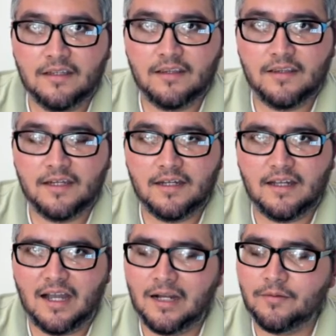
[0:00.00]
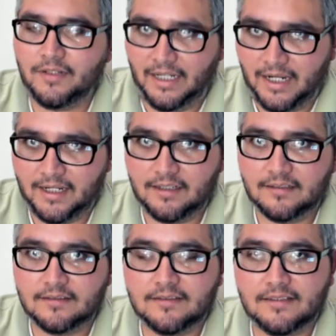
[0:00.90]
that I would hate
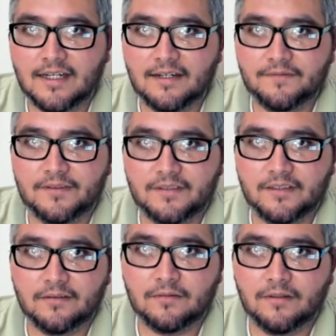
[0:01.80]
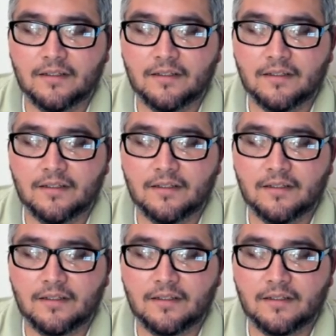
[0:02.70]
to have to deal with